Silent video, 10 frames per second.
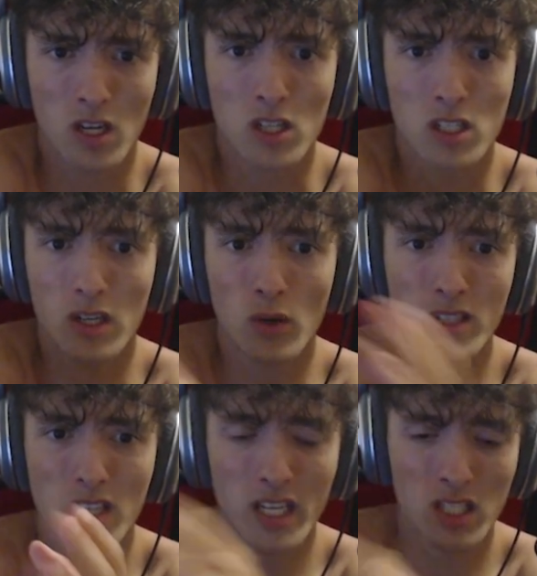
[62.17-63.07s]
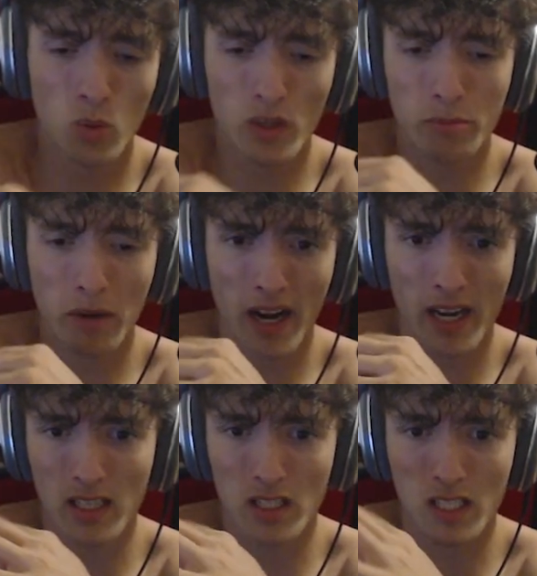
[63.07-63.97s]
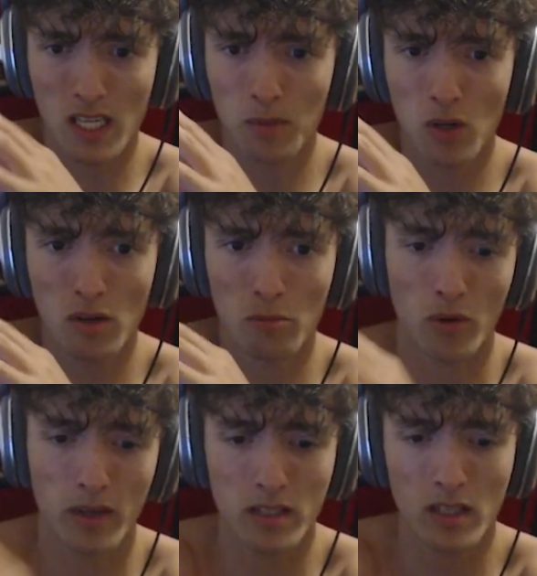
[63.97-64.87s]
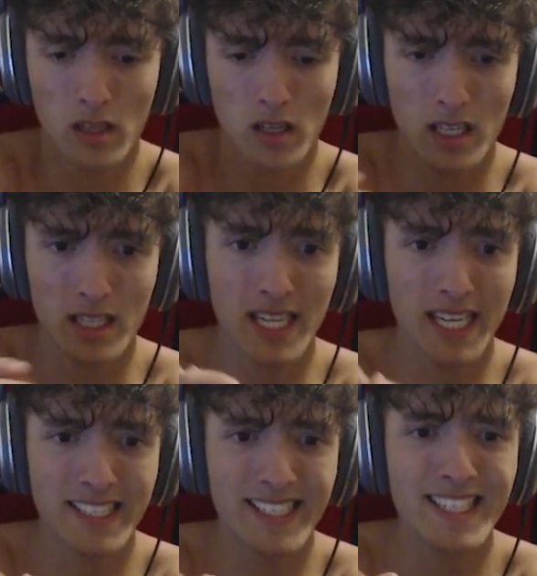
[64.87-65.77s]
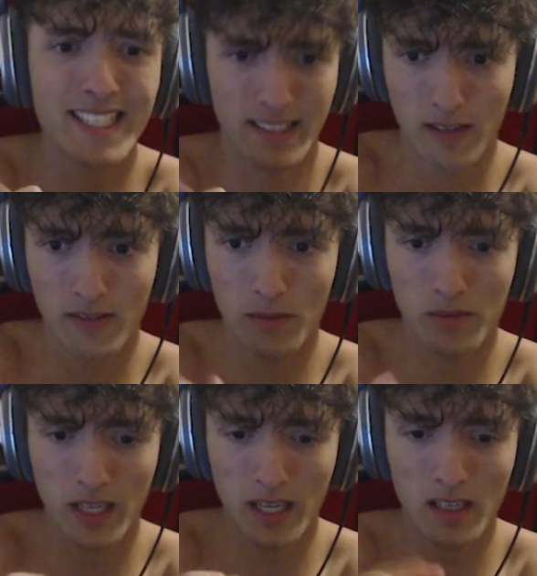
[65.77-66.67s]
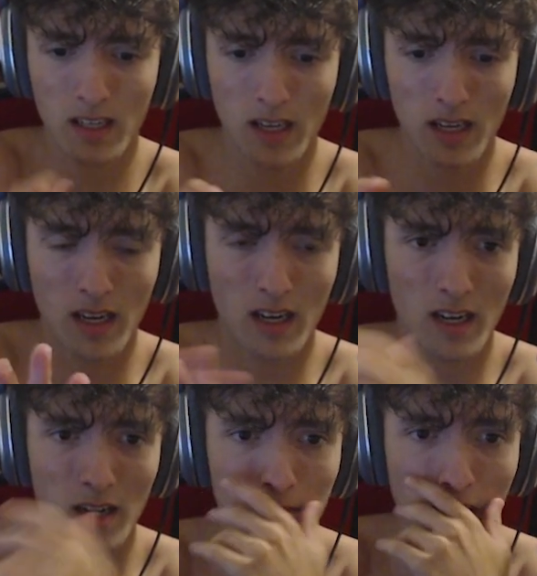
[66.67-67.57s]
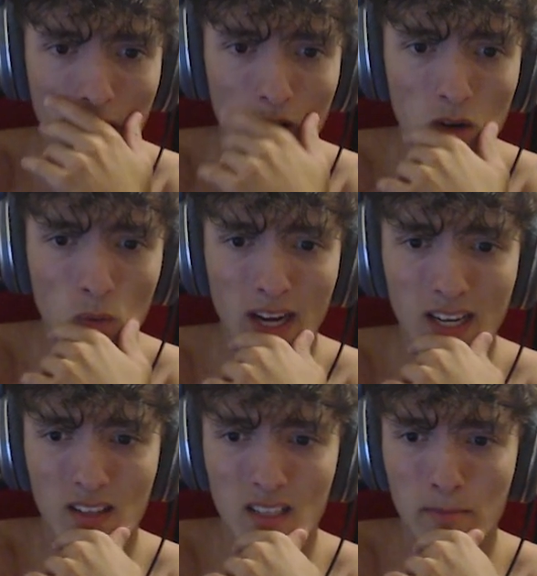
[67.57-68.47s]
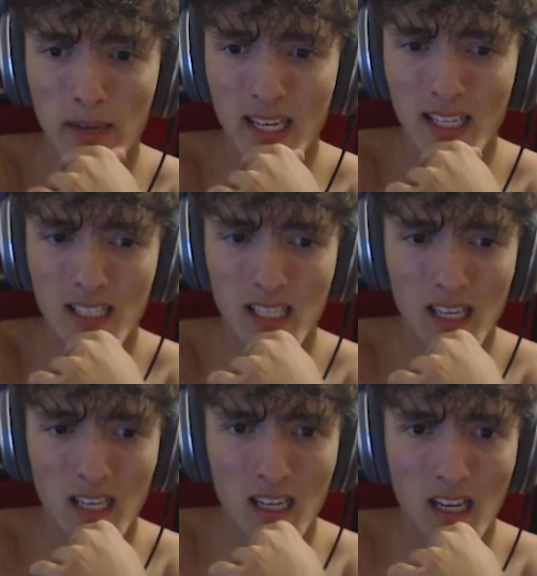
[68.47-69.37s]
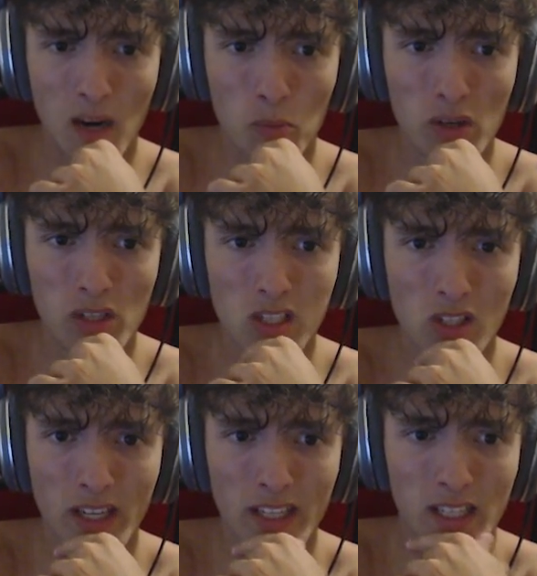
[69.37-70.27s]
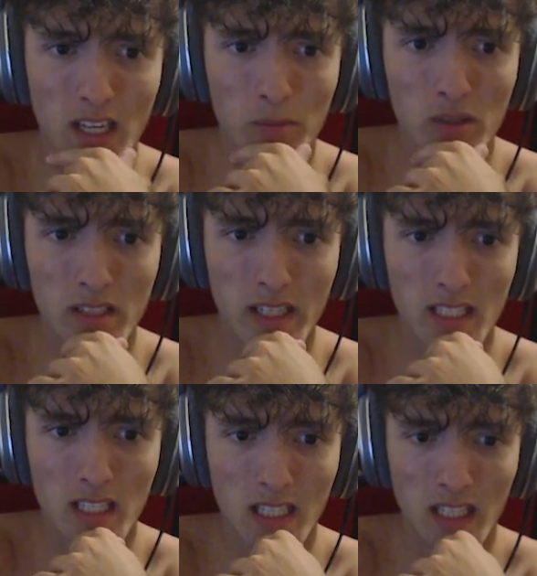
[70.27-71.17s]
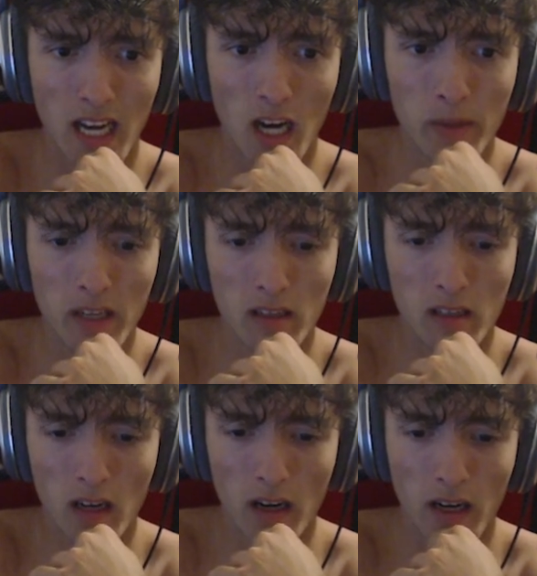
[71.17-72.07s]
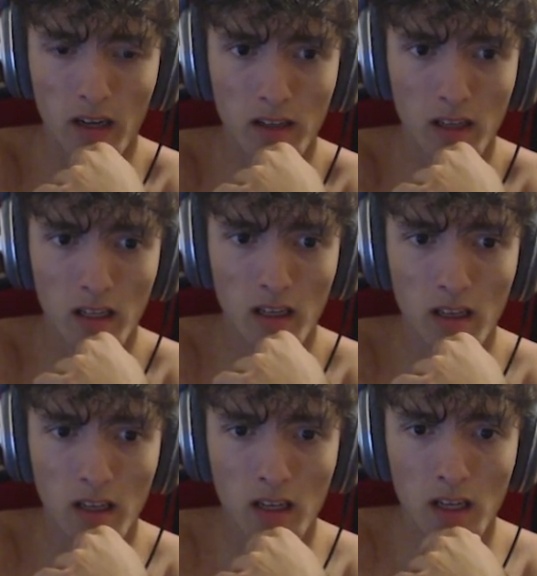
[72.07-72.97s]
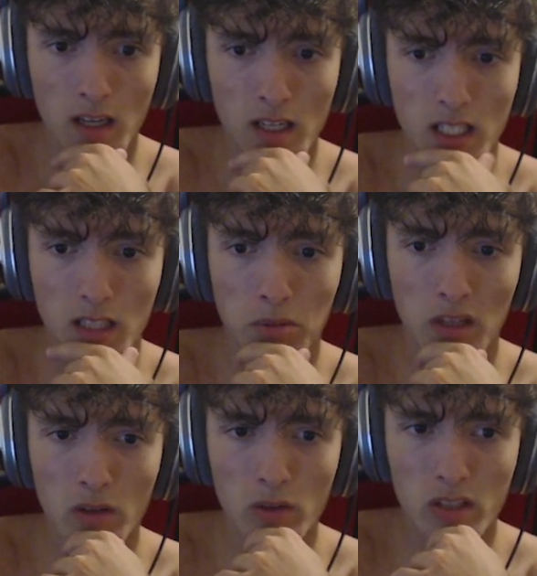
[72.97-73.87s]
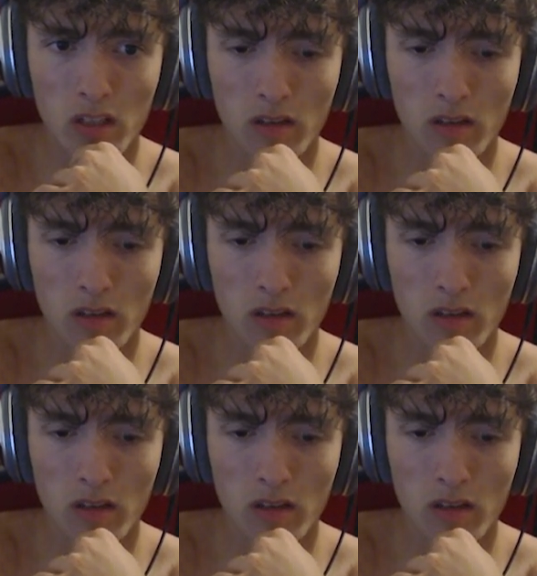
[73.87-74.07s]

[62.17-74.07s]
So you always gotta switch by and just keep going, boys. Stay consistent. You know what I'm saying? Um, I don't know what any of this means. I'm really just looking at the numbers. Nice. Let's get the helmet. Ah, let's get the blues.